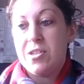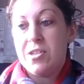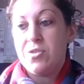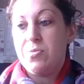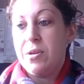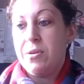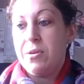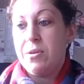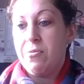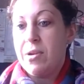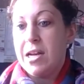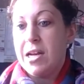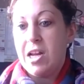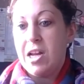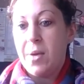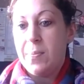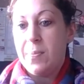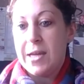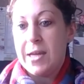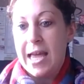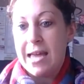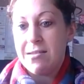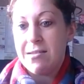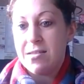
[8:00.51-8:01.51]
really up
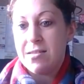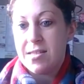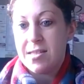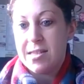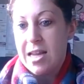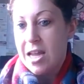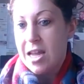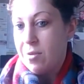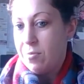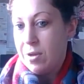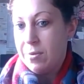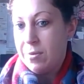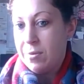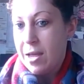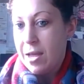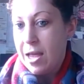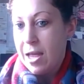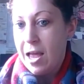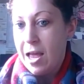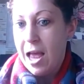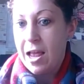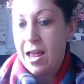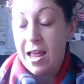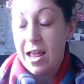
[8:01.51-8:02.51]
against it. We were
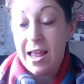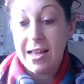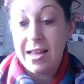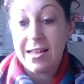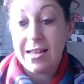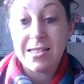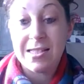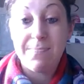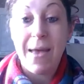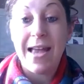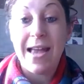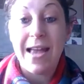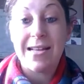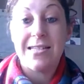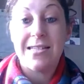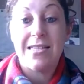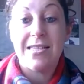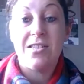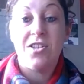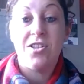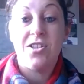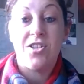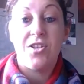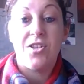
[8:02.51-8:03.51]

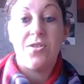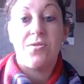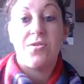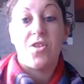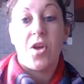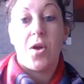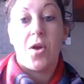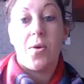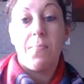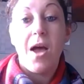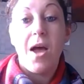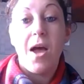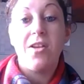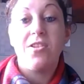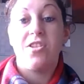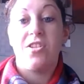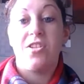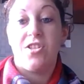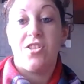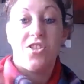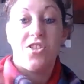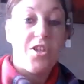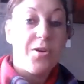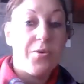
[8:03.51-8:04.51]
expected to do so much and
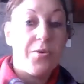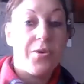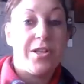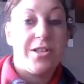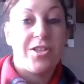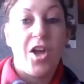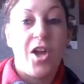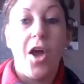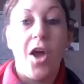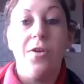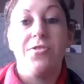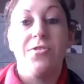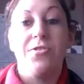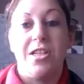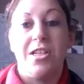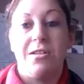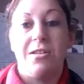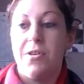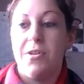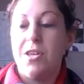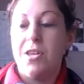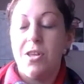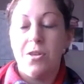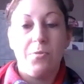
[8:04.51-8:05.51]
to do all this coaching,
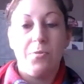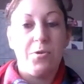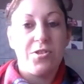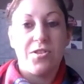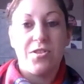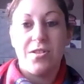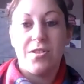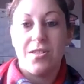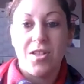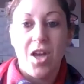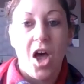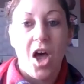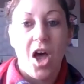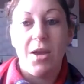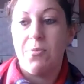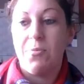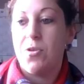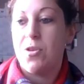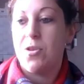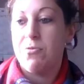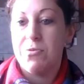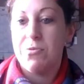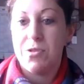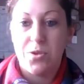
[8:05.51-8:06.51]
but there wasn't the time or
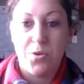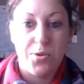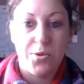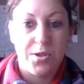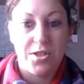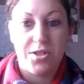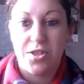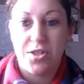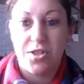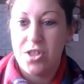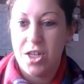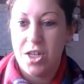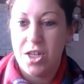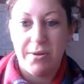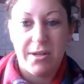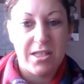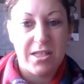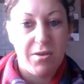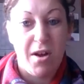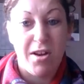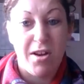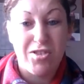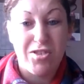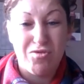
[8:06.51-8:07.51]
the resources to do it.
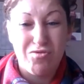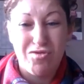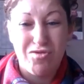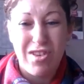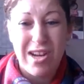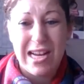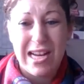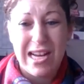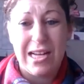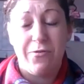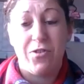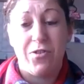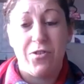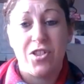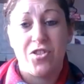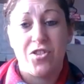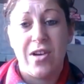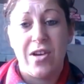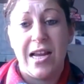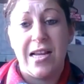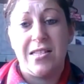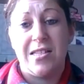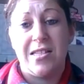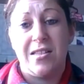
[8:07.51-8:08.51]
So I was really
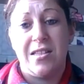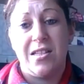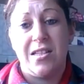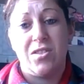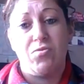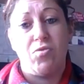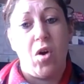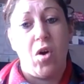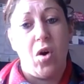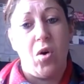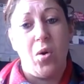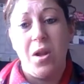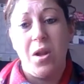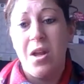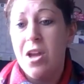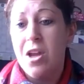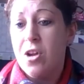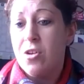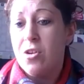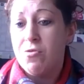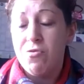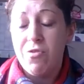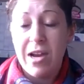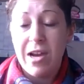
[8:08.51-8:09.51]
frustrated in this role,
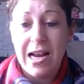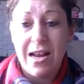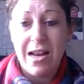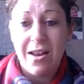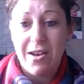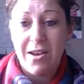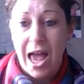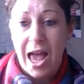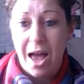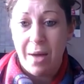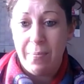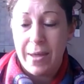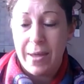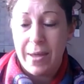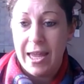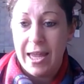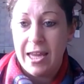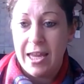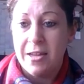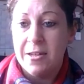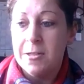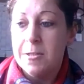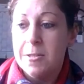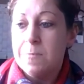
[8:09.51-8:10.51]
really
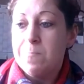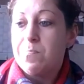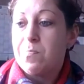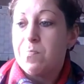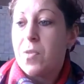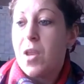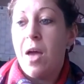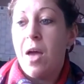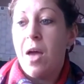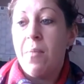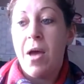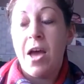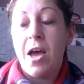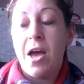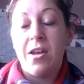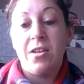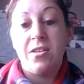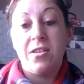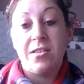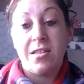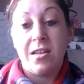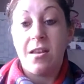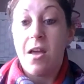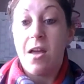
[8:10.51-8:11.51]
unhappy.
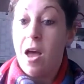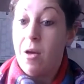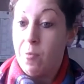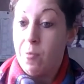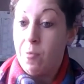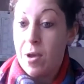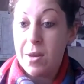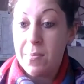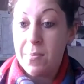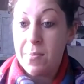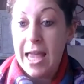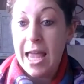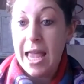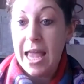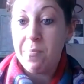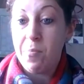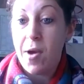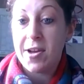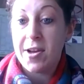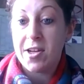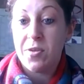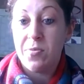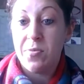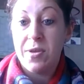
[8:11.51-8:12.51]
And when I became
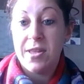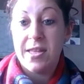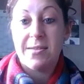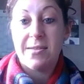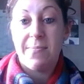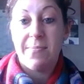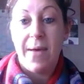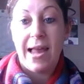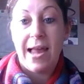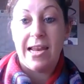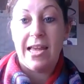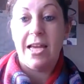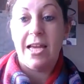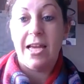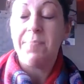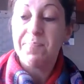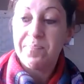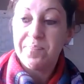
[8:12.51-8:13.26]
pregnant with Isabella,